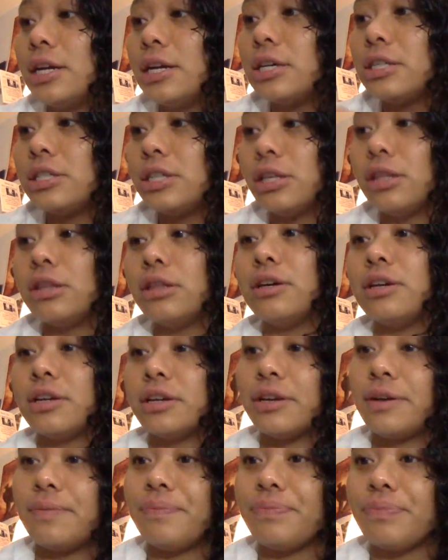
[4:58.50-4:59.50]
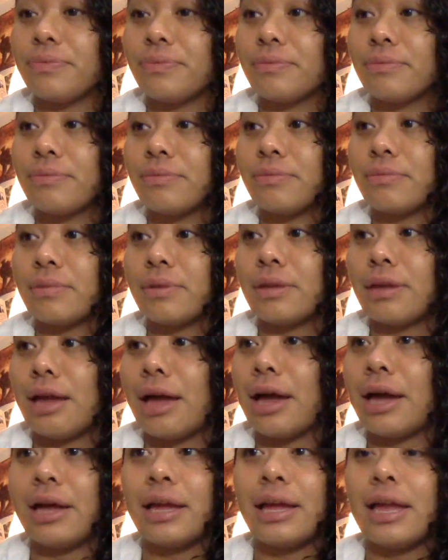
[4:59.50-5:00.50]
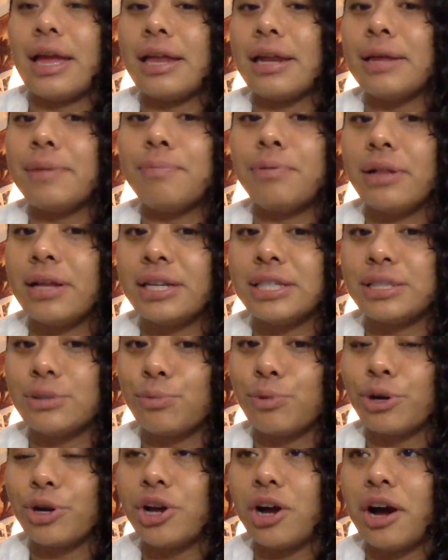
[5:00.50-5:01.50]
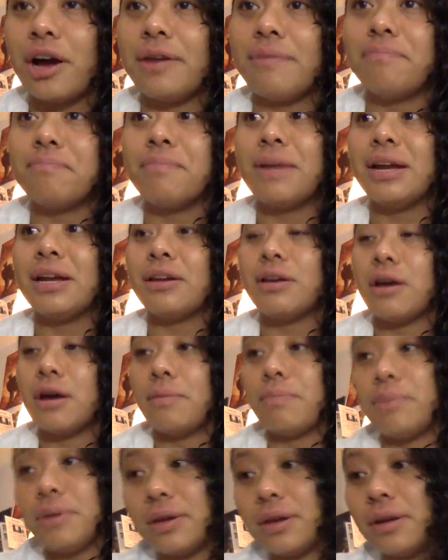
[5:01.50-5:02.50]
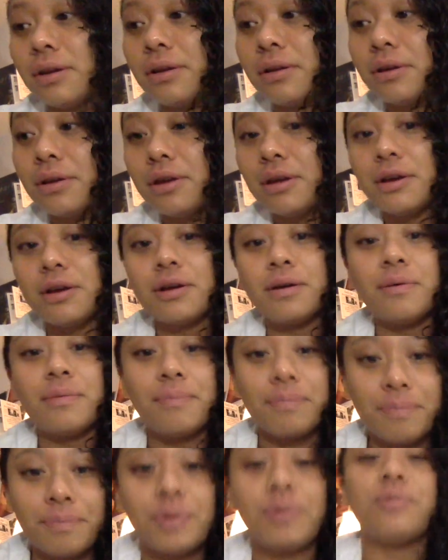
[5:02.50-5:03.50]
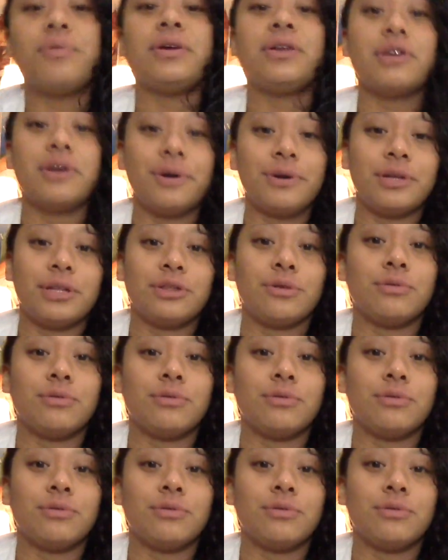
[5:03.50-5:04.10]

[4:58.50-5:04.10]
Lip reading: to look at any place where God might not be. But we know that the